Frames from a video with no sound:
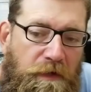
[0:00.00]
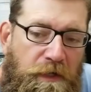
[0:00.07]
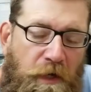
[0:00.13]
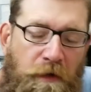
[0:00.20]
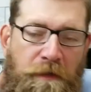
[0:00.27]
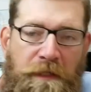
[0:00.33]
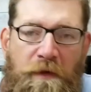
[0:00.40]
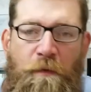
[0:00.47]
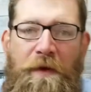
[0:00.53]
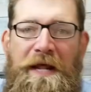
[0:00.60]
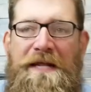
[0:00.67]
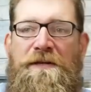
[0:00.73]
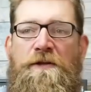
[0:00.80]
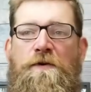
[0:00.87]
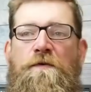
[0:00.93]
Currently what
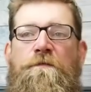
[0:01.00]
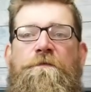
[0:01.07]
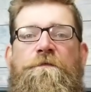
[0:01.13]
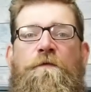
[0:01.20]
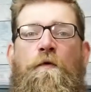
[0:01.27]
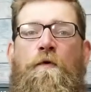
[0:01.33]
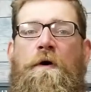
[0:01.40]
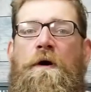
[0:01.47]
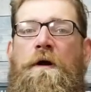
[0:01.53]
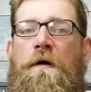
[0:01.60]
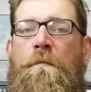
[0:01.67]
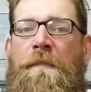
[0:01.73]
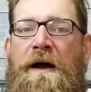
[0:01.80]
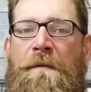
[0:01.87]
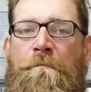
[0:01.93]
I do for
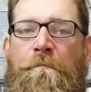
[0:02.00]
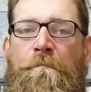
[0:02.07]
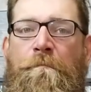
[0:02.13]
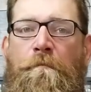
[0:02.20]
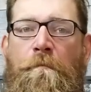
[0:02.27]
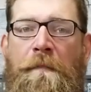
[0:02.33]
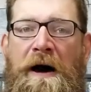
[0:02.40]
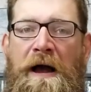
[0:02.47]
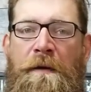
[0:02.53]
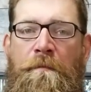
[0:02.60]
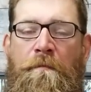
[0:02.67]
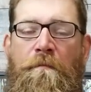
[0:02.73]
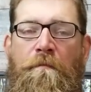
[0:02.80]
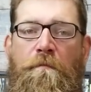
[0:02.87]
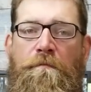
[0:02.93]
my
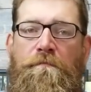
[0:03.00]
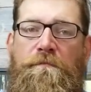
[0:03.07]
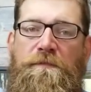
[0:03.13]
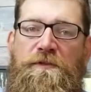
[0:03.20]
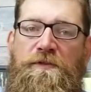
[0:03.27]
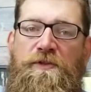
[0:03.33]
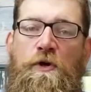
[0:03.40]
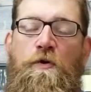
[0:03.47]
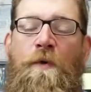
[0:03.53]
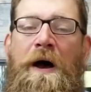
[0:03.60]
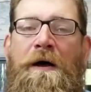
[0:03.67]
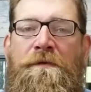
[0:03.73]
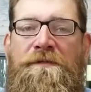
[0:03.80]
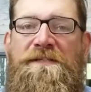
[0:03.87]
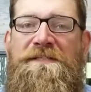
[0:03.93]
2
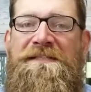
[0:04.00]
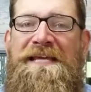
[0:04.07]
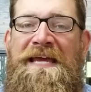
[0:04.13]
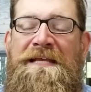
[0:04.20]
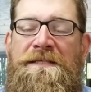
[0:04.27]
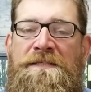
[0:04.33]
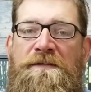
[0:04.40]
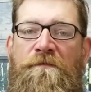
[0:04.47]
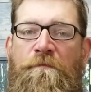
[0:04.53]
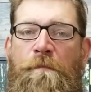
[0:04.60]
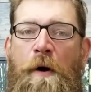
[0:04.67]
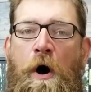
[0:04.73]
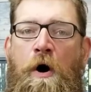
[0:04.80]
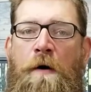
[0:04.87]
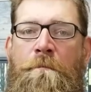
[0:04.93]
ounce tins of
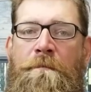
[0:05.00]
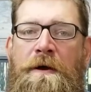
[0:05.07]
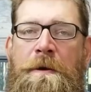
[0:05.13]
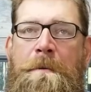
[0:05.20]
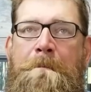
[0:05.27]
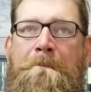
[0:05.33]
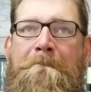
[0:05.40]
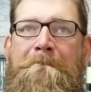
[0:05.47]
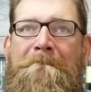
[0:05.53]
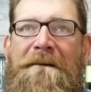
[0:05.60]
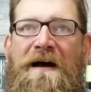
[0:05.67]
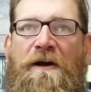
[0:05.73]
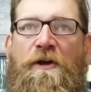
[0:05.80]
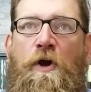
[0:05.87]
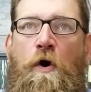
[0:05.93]
balm
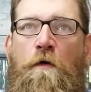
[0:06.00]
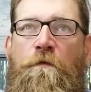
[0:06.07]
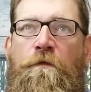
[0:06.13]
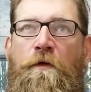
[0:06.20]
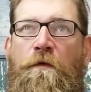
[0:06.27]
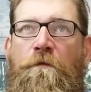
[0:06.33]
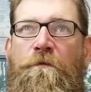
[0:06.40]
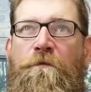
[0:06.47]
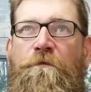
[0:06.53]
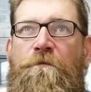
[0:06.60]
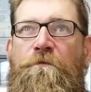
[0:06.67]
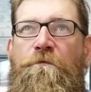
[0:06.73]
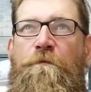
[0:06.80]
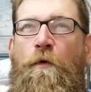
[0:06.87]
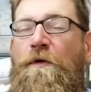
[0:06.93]
go for
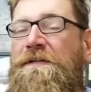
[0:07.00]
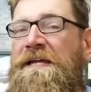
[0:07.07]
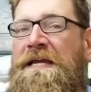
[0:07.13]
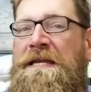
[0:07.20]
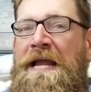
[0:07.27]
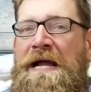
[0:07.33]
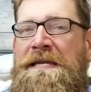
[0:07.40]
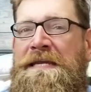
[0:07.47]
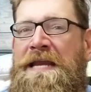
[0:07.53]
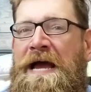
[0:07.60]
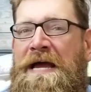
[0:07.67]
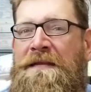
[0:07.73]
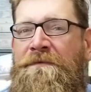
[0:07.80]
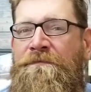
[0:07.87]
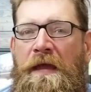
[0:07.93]

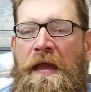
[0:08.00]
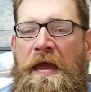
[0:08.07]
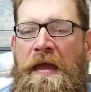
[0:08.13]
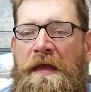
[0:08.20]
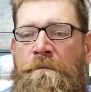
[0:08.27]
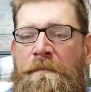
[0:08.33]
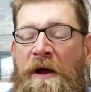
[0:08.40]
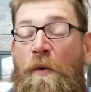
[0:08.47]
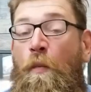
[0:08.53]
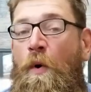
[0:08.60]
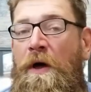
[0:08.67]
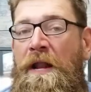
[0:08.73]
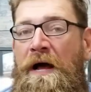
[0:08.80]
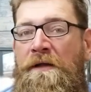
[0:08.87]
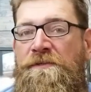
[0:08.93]
$14.99, and my
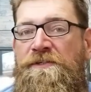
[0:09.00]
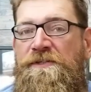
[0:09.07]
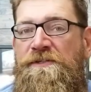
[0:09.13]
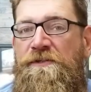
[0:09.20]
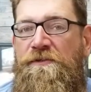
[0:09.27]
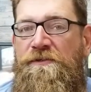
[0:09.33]
1 ounces are